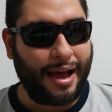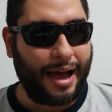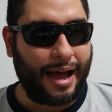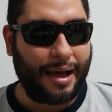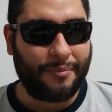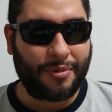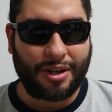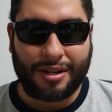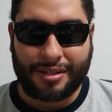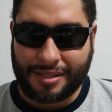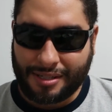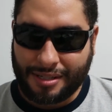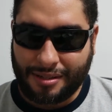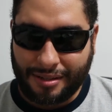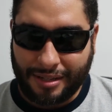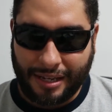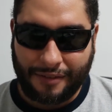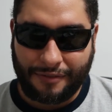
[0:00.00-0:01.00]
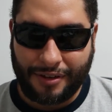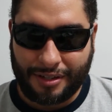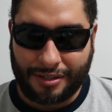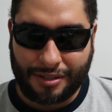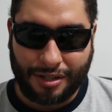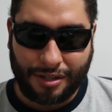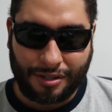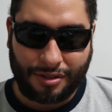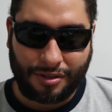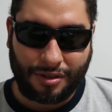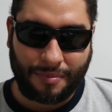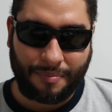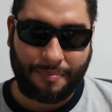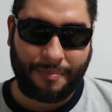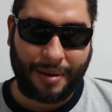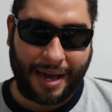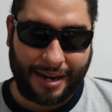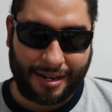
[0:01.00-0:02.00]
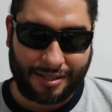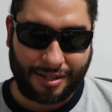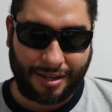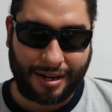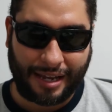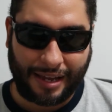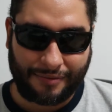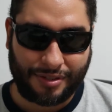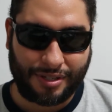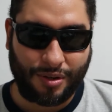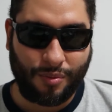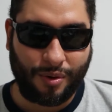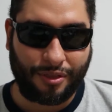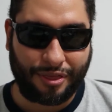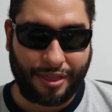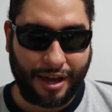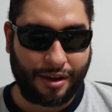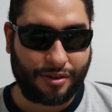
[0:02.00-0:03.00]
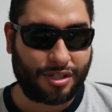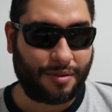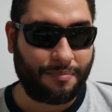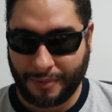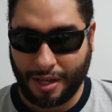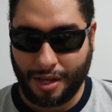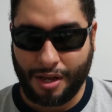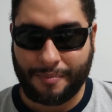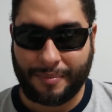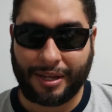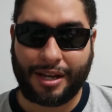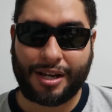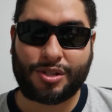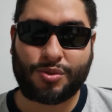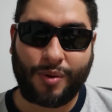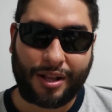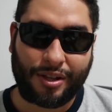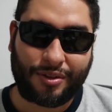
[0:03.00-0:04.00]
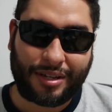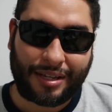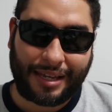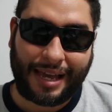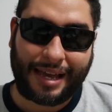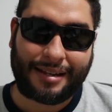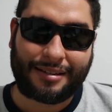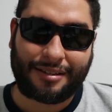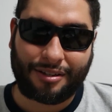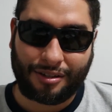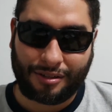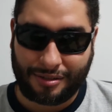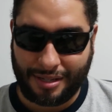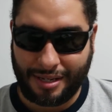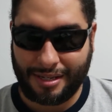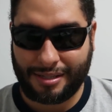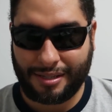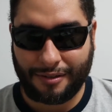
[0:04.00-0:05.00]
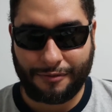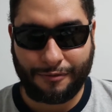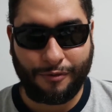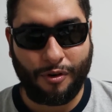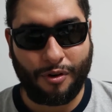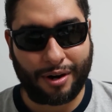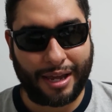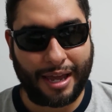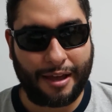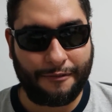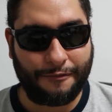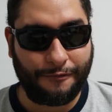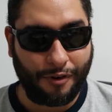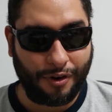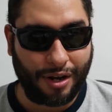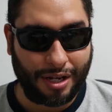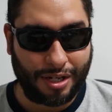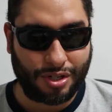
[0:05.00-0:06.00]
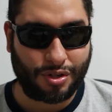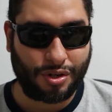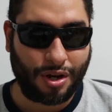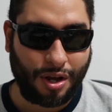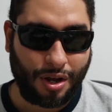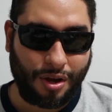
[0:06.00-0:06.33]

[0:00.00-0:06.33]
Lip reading: I'm gonna still give it to the Panasonic FZ1000 because while you can get decent 4K footage